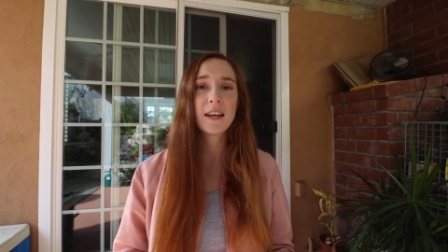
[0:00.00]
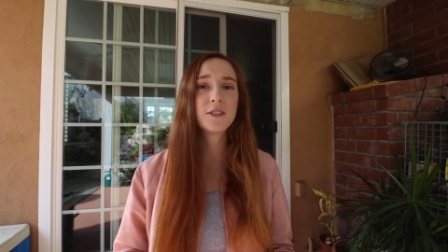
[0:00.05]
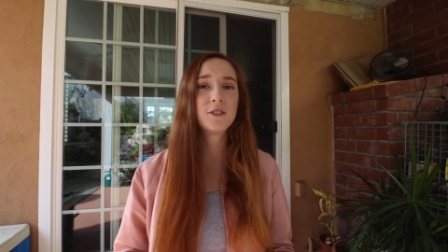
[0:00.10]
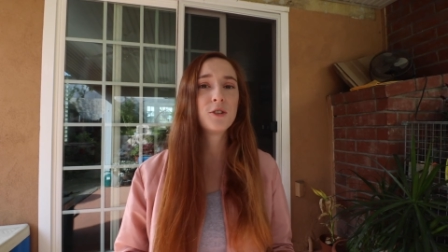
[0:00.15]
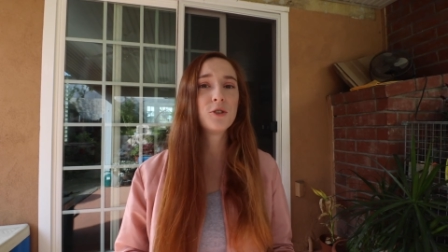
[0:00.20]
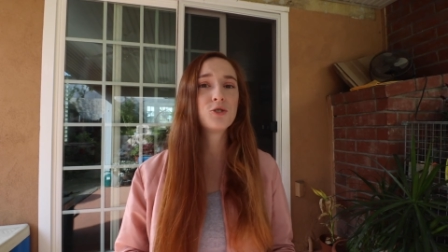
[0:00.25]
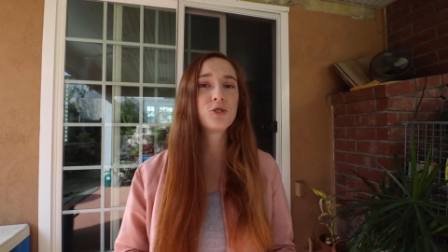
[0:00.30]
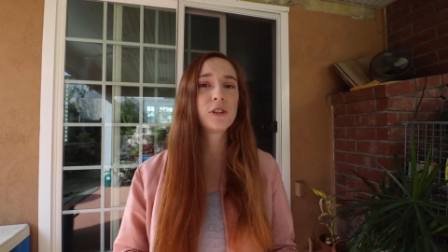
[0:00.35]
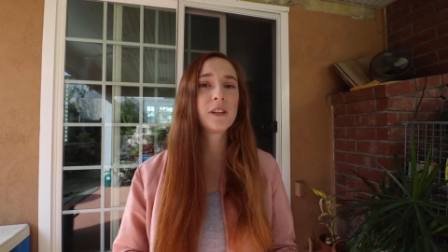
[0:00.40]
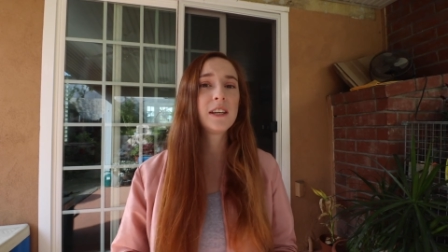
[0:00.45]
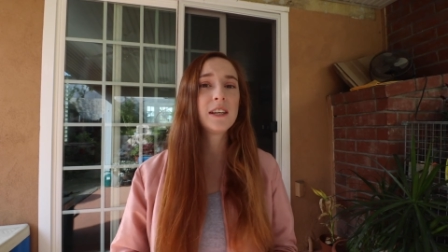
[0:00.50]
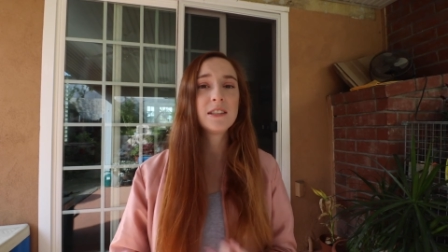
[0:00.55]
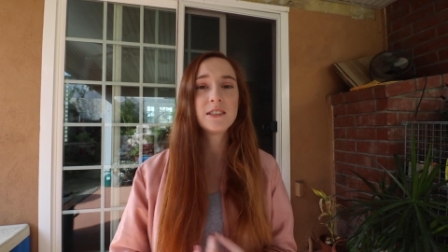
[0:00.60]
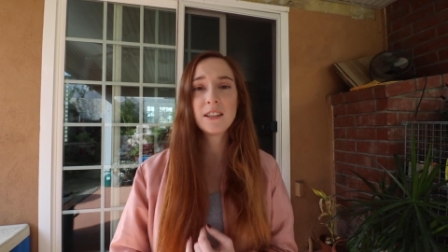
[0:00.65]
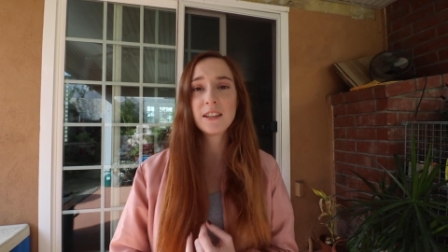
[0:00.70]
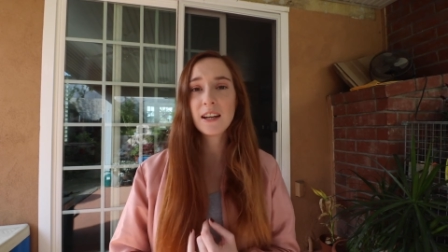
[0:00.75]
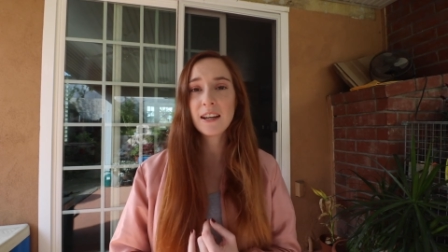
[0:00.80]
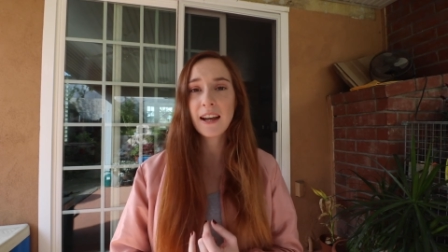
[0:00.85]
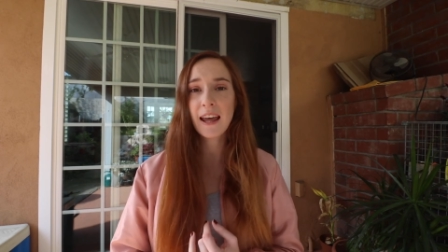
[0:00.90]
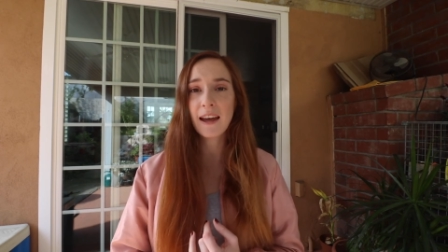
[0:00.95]
It's usually
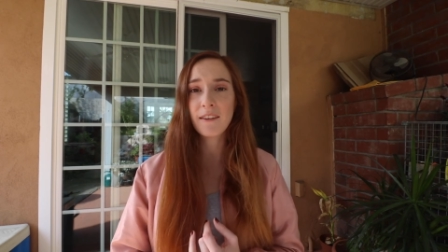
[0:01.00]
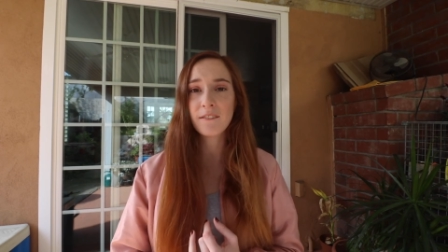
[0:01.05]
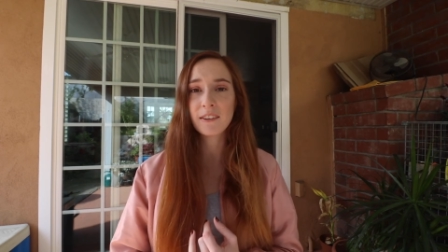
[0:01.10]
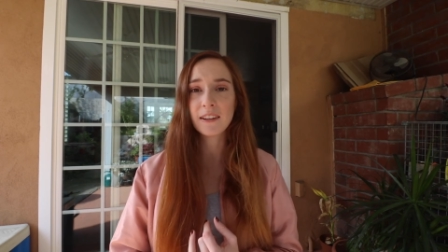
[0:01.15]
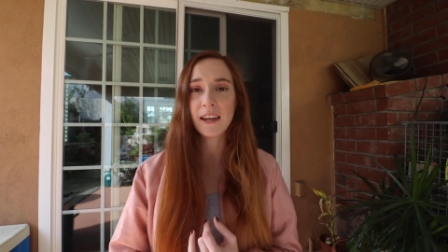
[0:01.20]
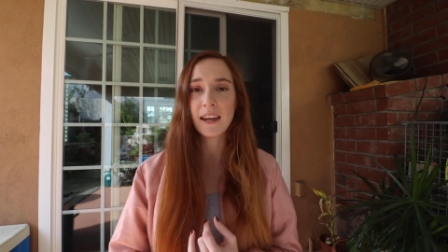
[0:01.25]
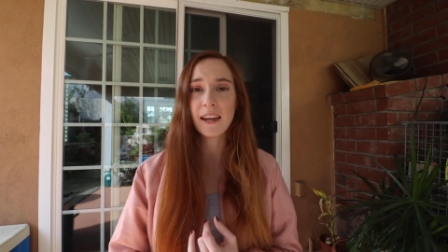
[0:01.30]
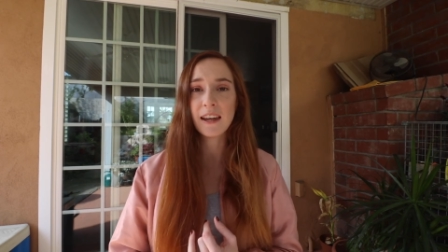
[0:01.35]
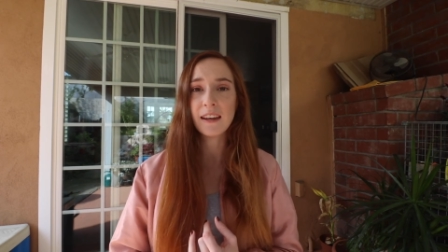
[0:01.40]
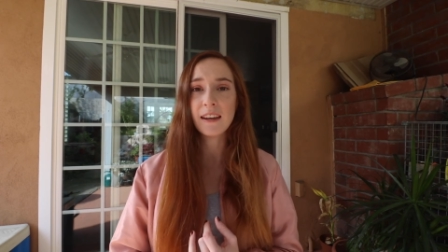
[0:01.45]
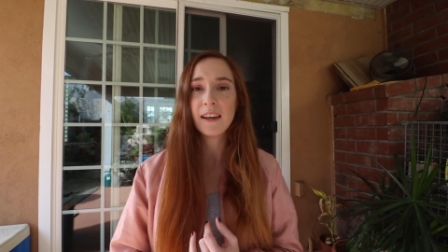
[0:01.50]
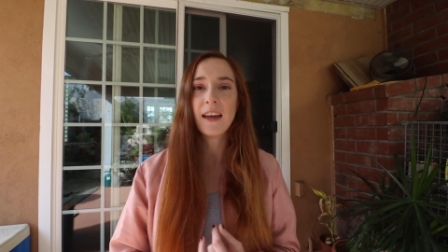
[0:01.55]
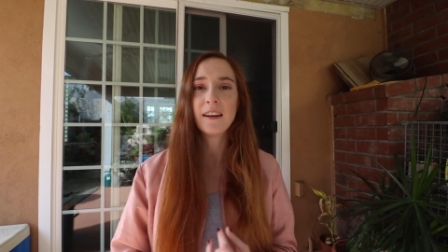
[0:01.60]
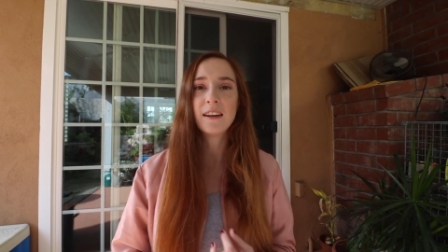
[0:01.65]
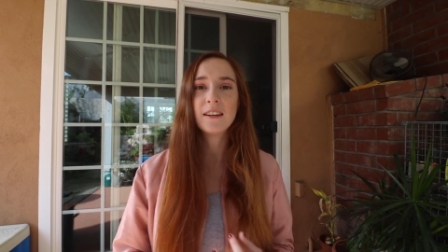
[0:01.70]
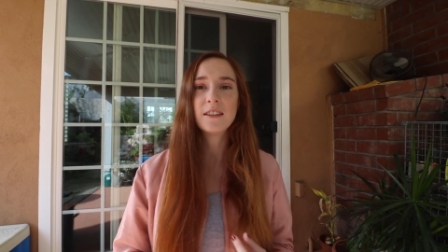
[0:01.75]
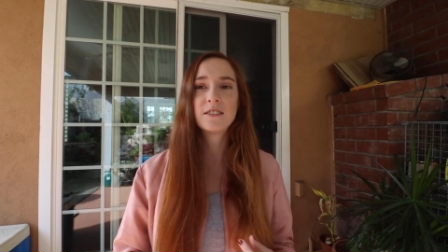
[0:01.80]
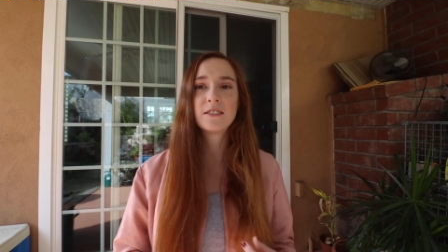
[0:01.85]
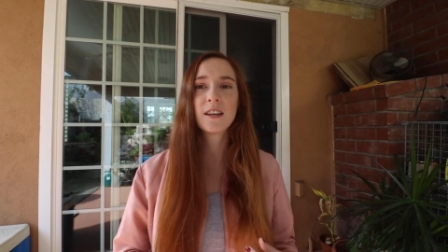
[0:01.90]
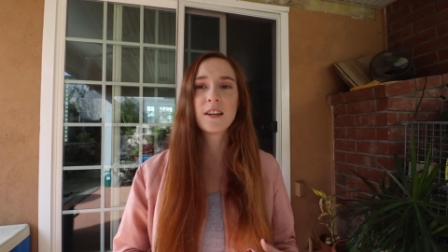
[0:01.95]
easy to navigate, and
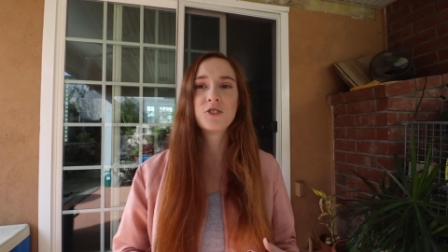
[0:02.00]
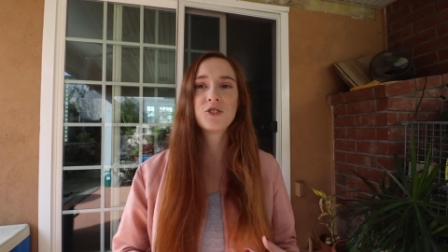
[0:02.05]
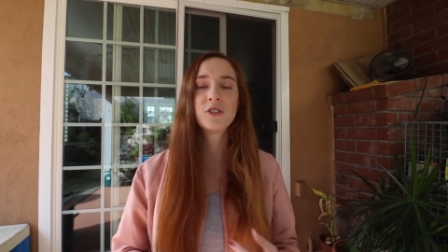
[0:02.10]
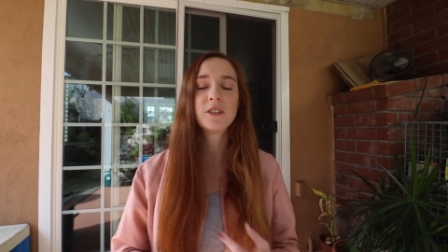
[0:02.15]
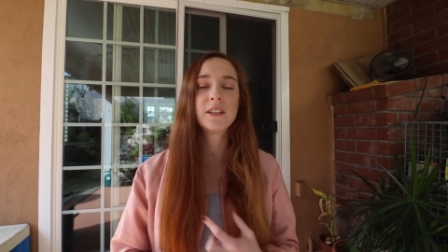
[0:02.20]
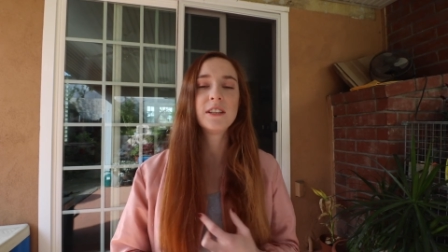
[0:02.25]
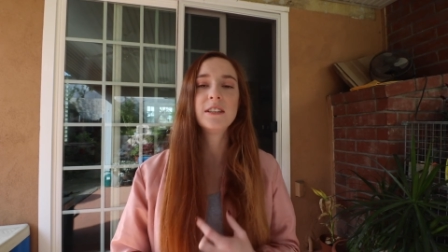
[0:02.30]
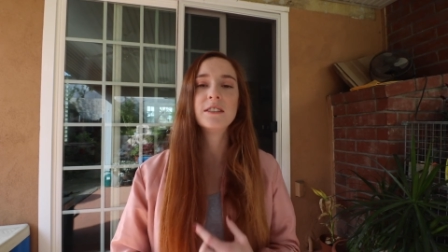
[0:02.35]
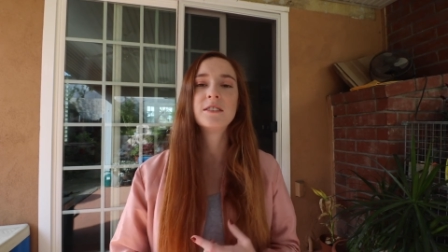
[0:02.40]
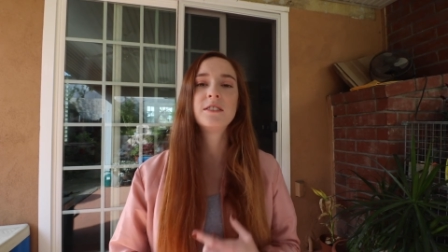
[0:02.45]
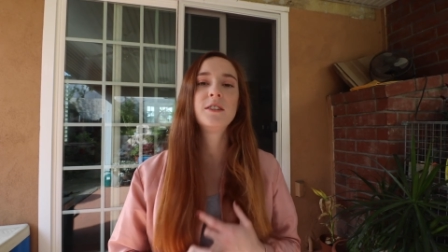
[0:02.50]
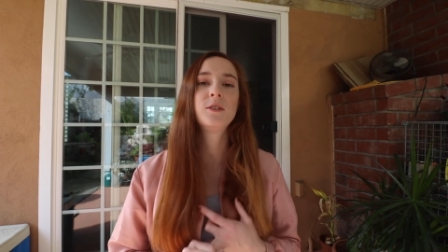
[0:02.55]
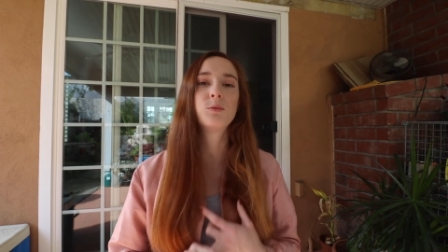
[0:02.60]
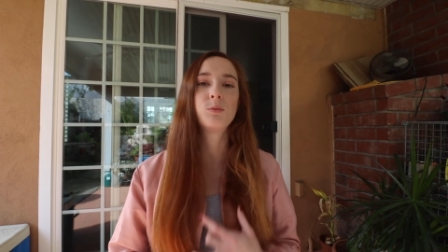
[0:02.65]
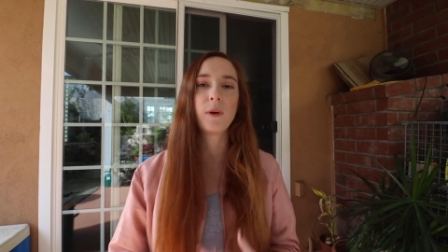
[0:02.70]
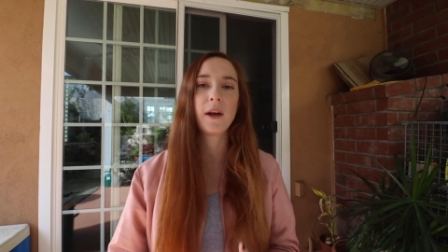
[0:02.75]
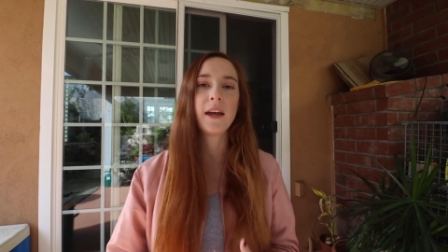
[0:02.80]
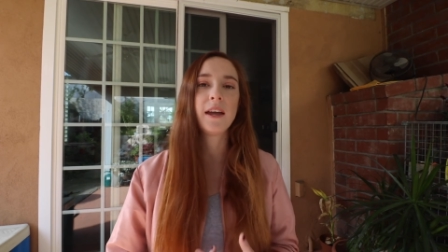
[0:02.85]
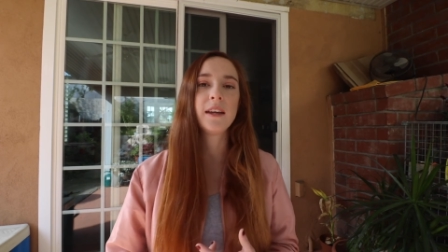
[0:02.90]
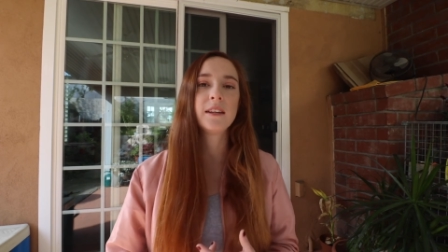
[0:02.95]
it's such an easy
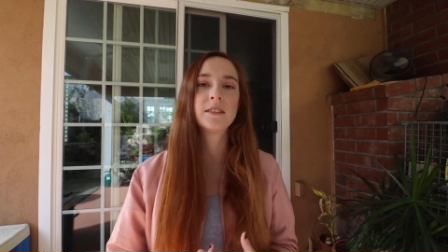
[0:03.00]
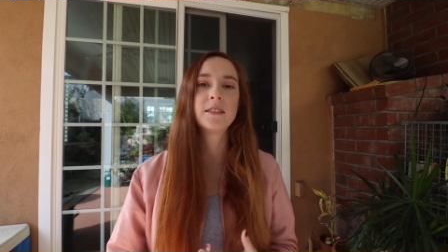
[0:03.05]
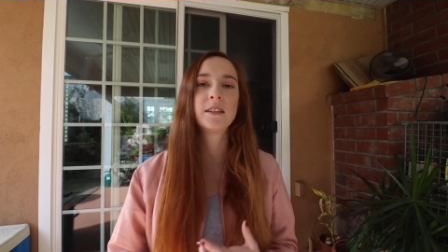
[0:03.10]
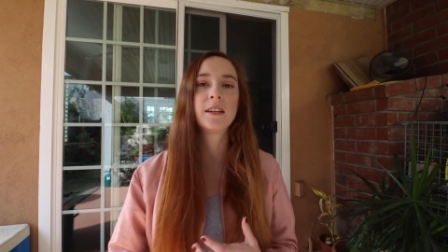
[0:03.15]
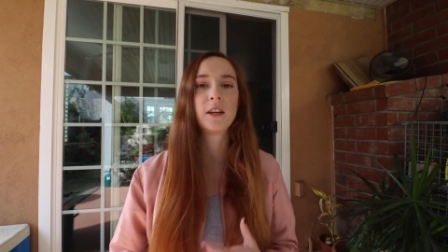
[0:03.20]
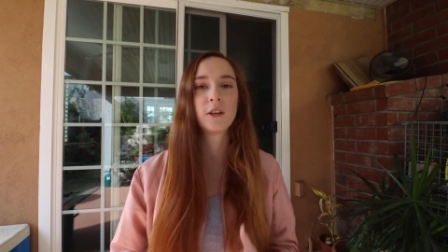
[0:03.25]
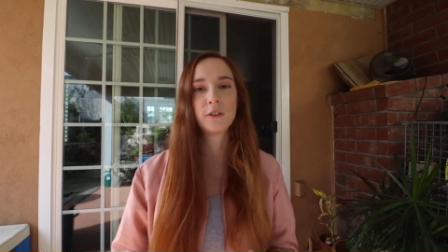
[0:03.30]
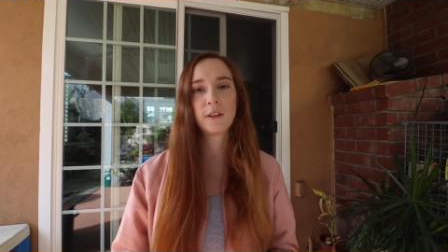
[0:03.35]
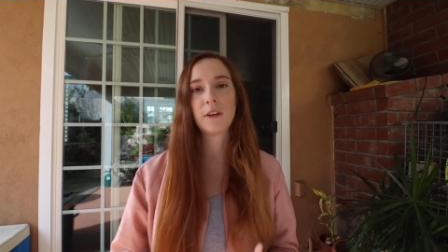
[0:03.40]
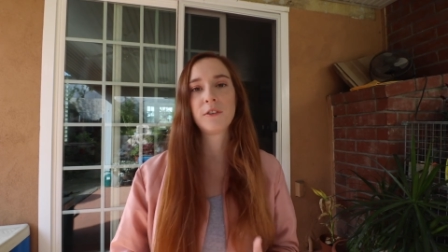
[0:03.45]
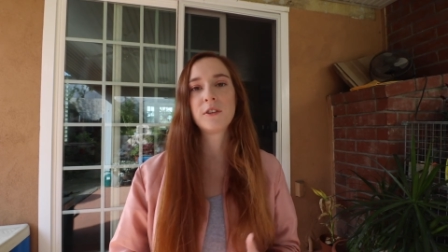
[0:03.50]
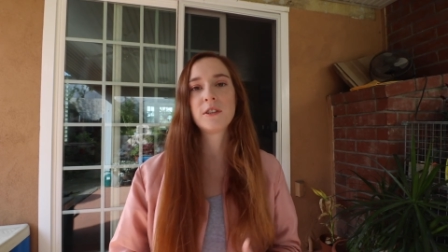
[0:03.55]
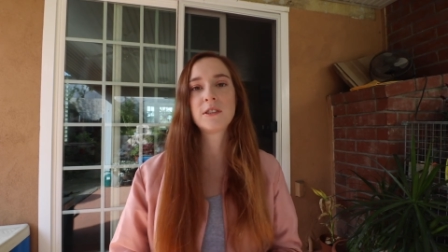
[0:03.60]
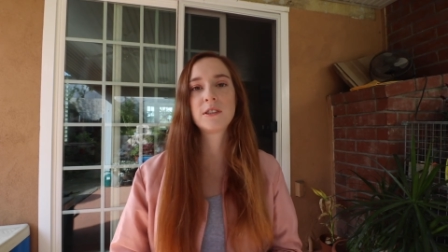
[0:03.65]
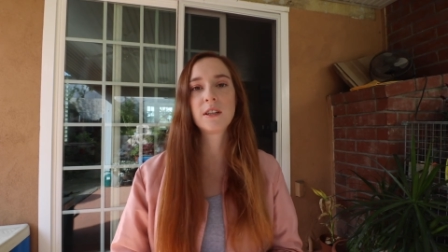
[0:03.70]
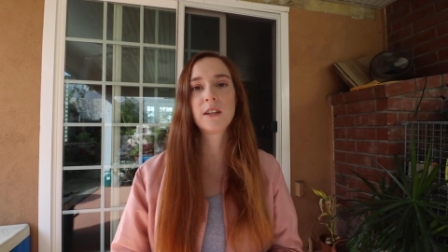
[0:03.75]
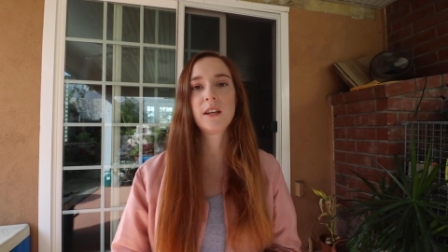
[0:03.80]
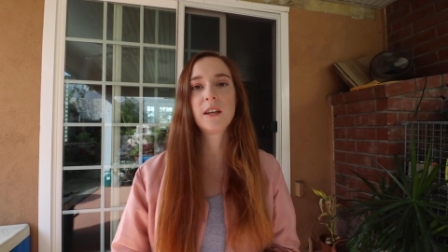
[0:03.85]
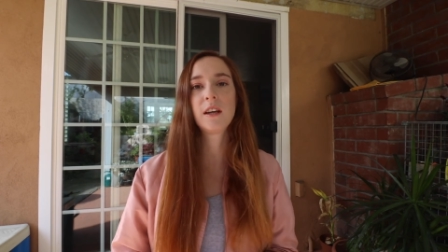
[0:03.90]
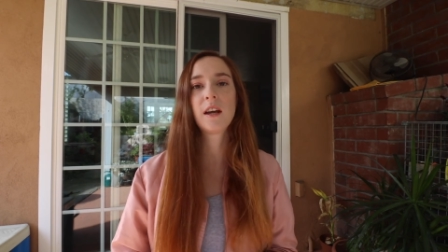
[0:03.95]
way to get around the
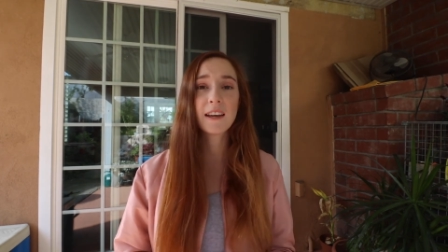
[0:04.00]
city.